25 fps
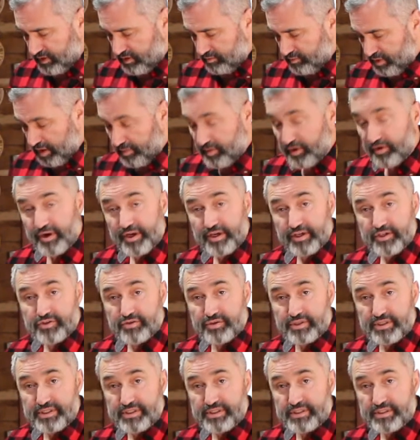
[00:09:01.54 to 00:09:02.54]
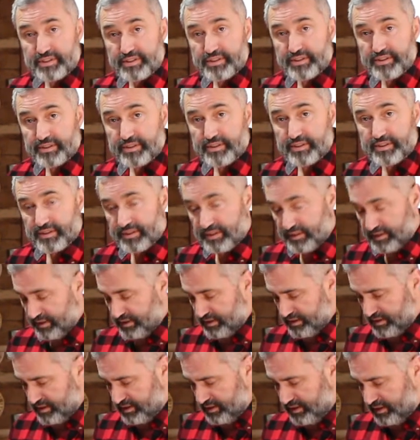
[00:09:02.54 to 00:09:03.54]
pomegranate trees
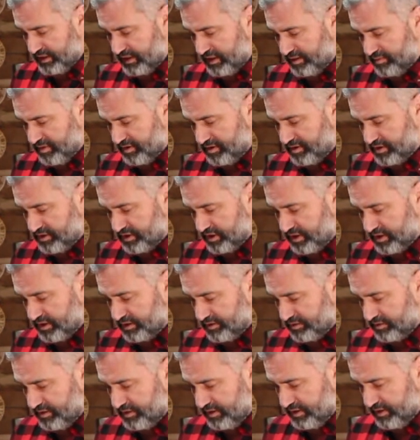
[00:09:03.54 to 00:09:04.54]
at Monticello.